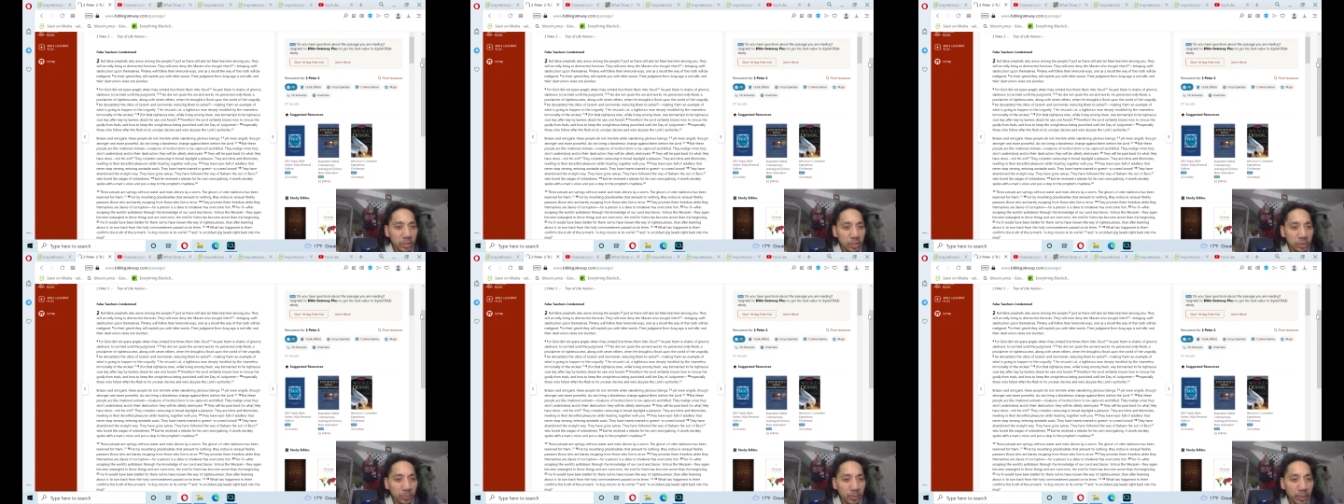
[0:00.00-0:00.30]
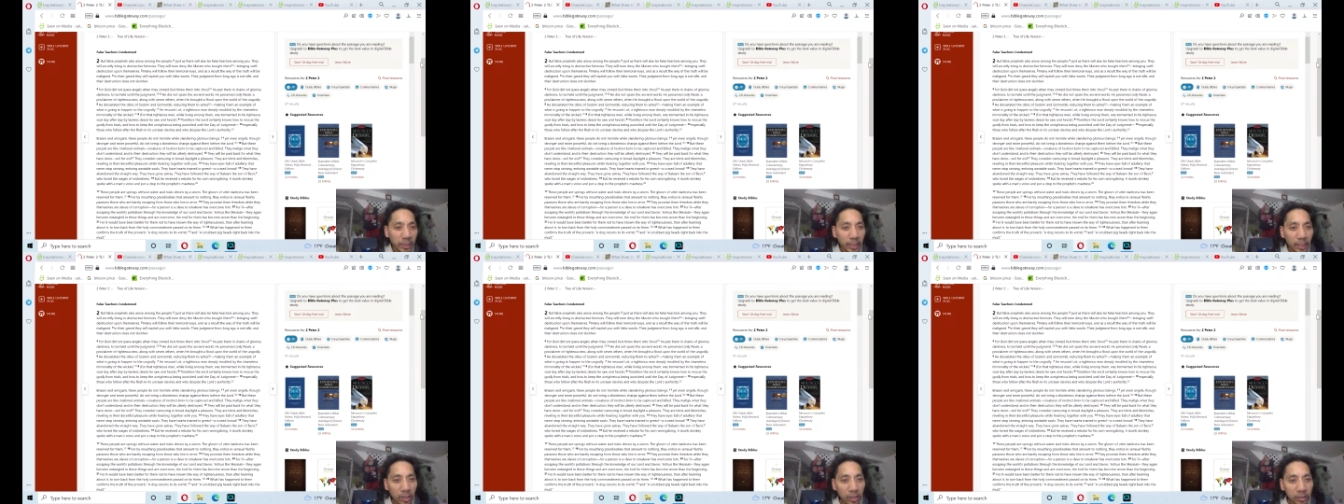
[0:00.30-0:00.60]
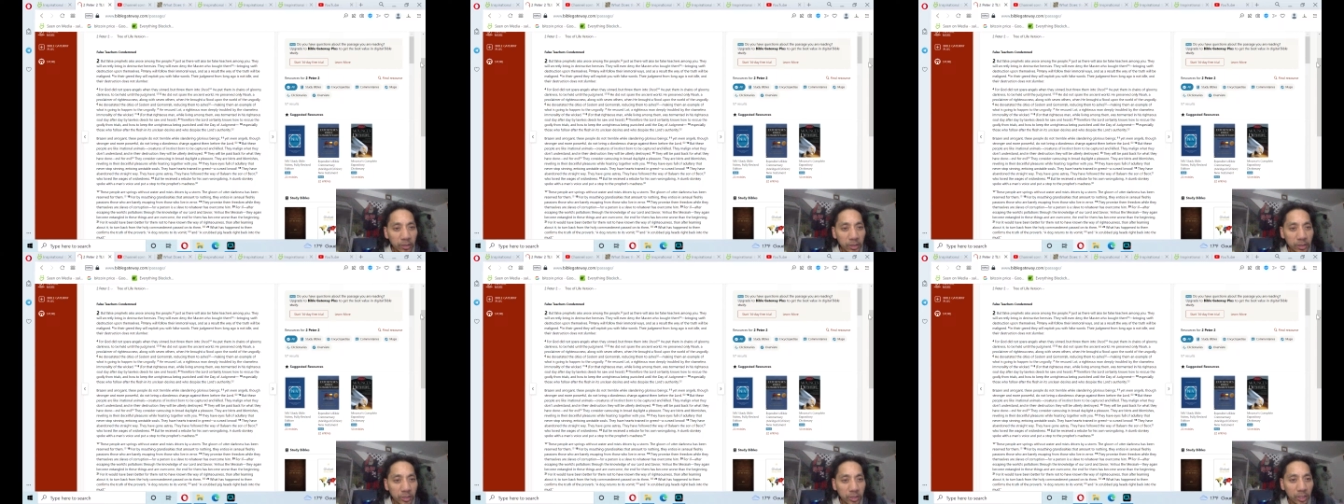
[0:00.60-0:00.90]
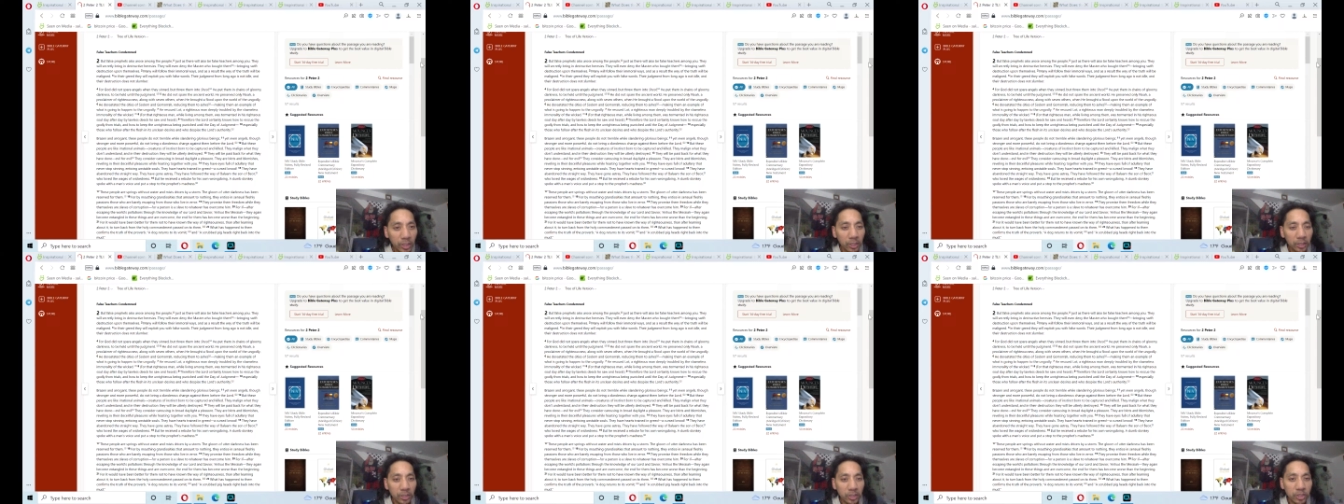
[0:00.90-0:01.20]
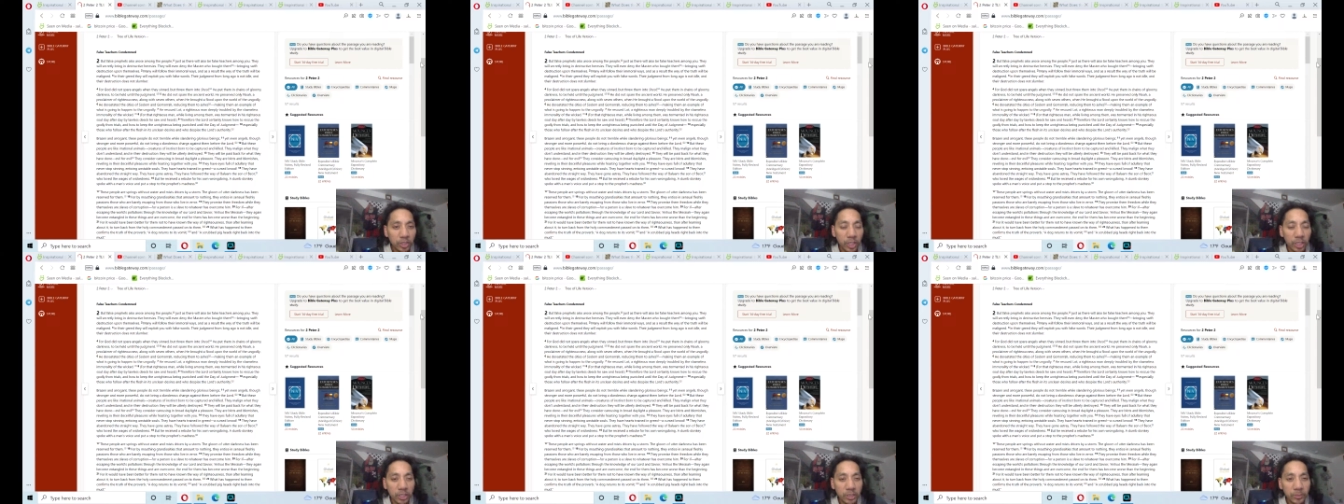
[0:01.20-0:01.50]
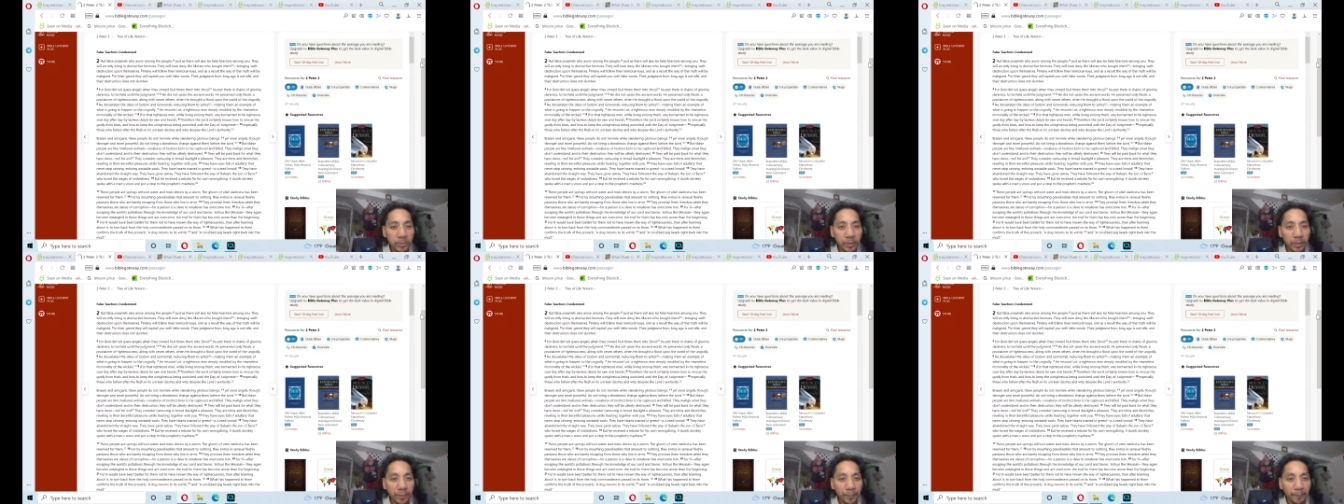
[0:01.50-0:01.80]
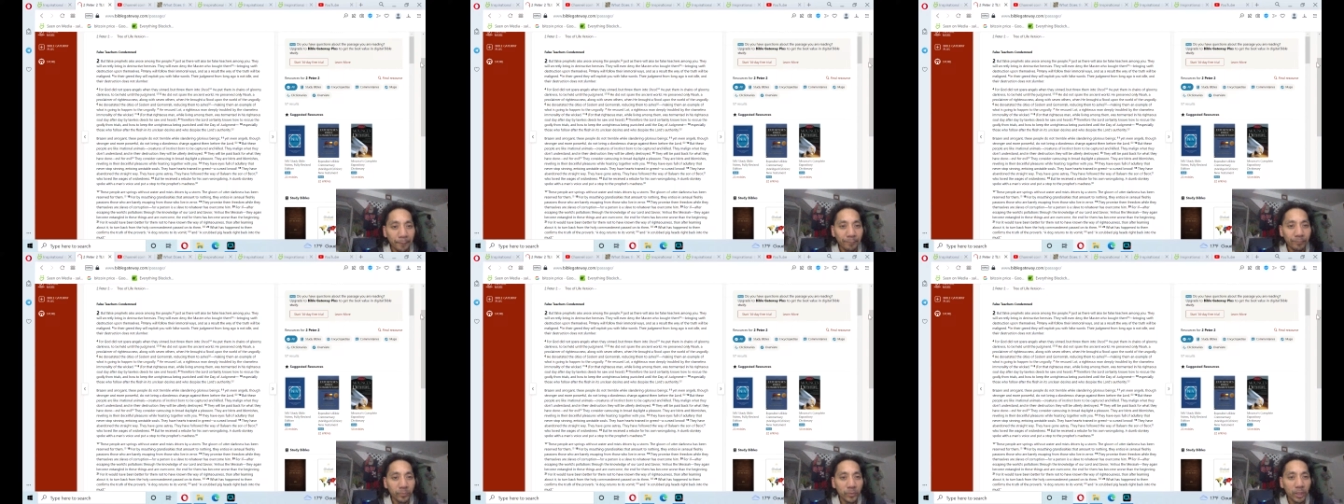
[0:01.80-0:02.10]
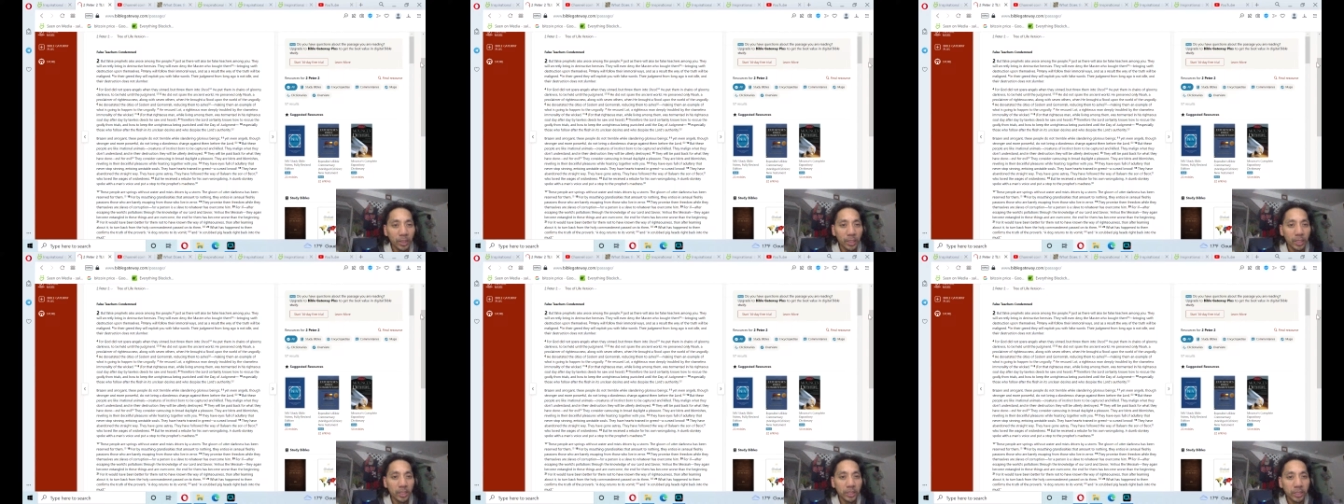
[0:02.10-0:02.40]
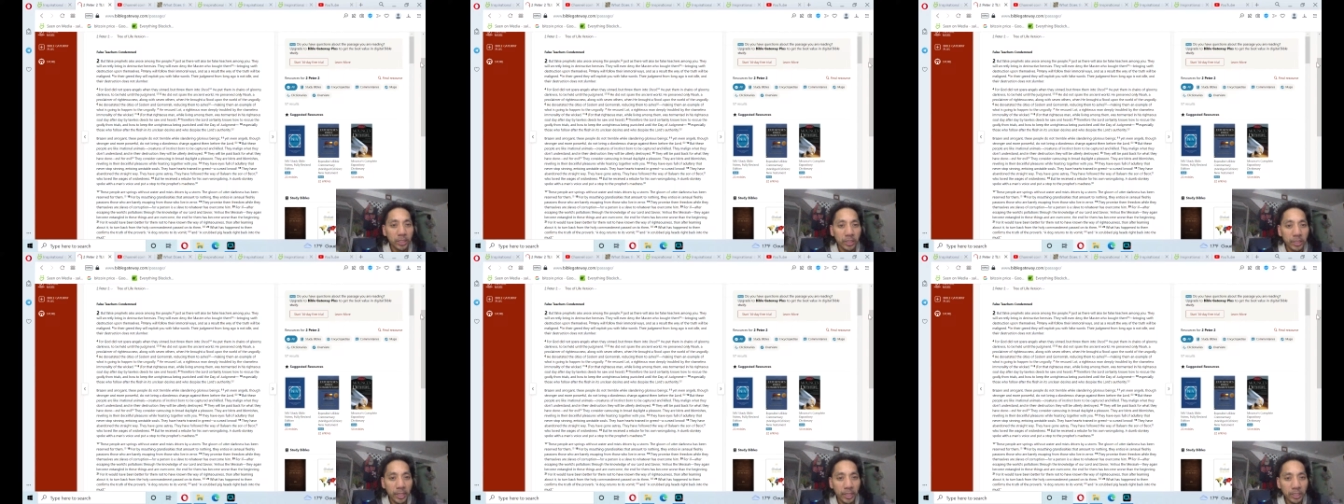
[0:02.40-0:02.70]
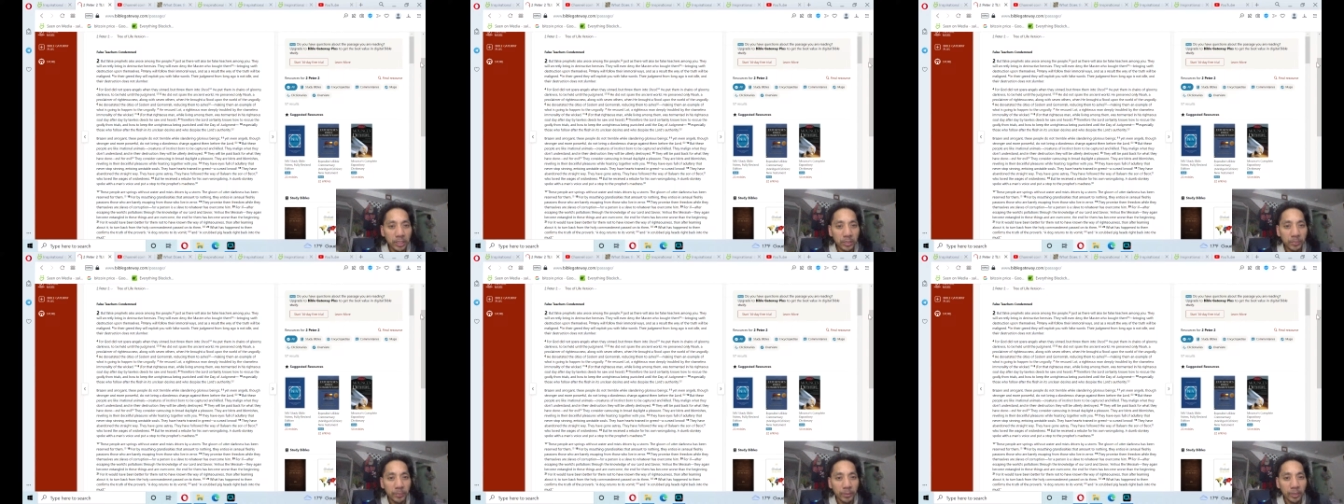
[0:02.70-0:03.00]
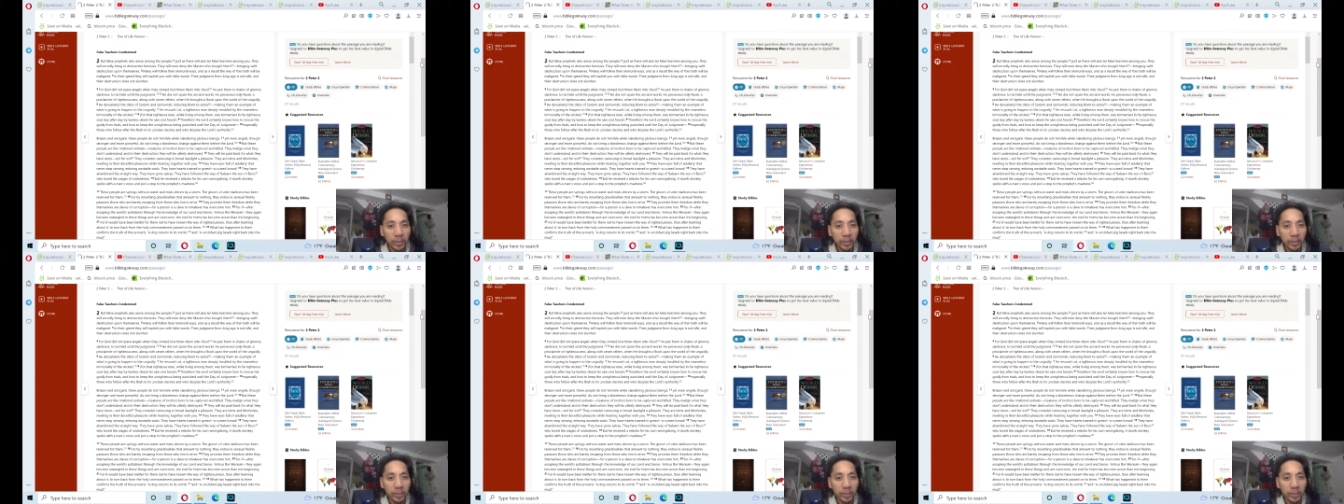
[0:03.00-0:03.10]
to be held until the judgment he did not spare the